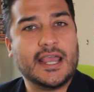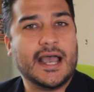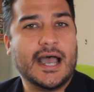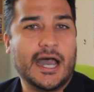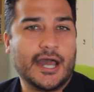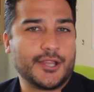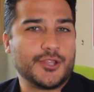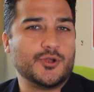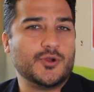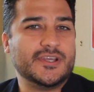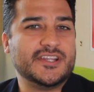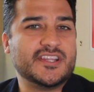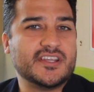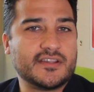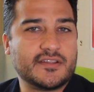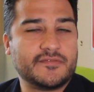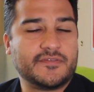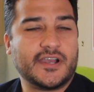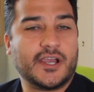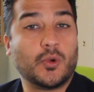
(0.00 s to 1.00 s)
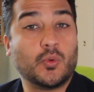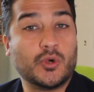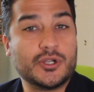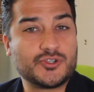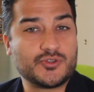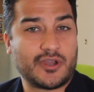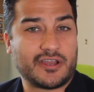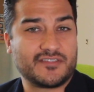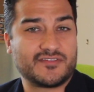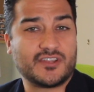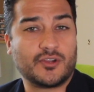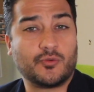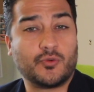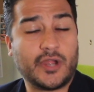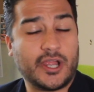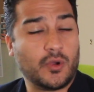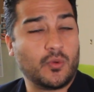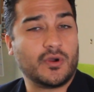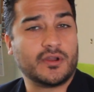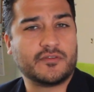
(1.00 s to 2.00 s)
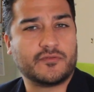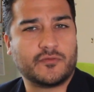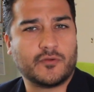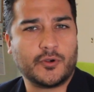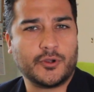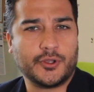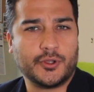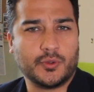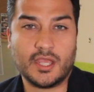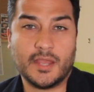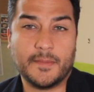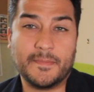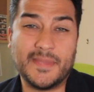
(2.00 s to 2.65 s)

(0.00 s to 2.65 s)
How do you identify which one is the right one for you?